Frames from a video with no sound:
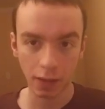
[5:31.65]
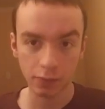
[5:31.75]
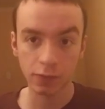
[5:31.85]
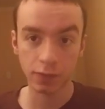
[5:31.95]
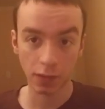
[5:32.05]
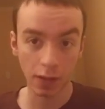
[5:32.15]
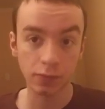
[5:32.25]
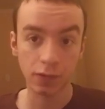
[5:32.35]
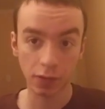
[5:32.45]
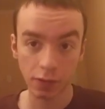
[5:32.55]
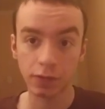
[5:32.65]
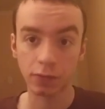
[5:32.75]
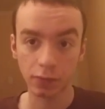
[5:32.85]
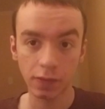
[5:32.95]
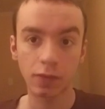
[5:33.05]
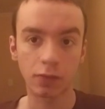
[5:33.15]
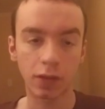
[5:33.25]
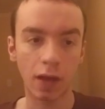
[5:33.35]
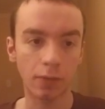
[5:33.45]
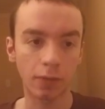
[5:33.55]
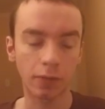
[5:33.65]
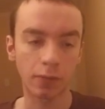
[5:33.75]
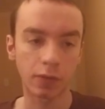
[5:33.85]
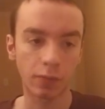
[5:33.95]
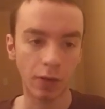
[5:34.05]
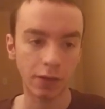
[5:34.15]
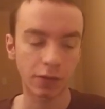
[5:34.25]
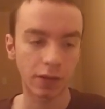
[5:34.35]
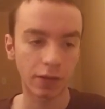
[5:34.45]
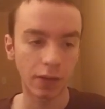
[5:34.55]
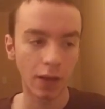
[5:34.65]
I was starting to really recover from depression,